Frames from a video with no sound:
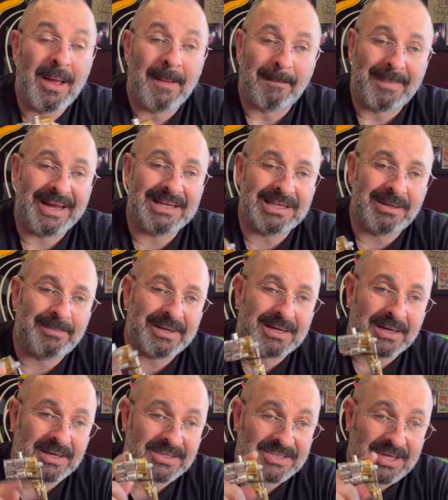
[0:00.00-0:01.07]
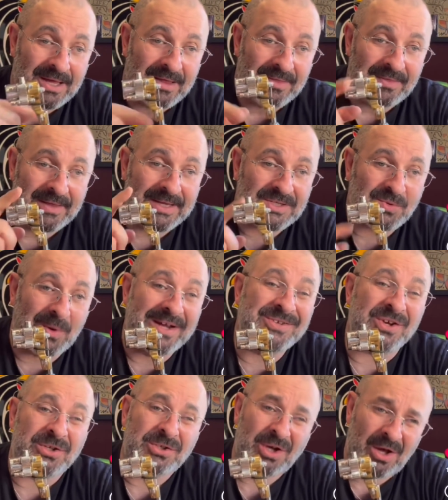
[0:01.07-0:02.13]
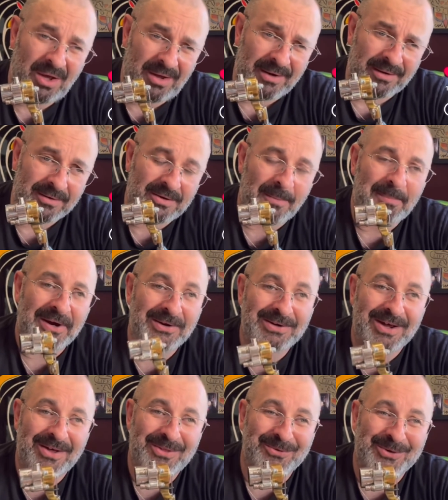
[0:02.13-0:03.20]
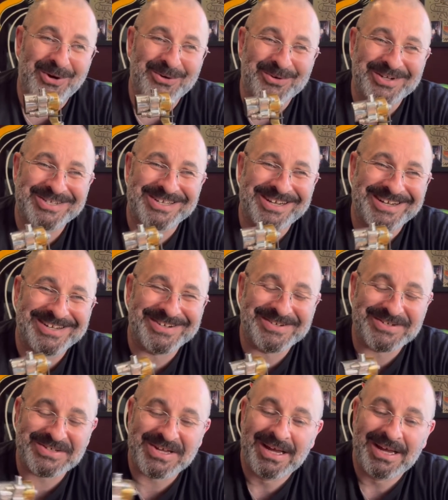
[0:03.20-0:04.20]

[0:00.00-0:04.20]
mainly because this weighs a ton compared to other rotaries that I use.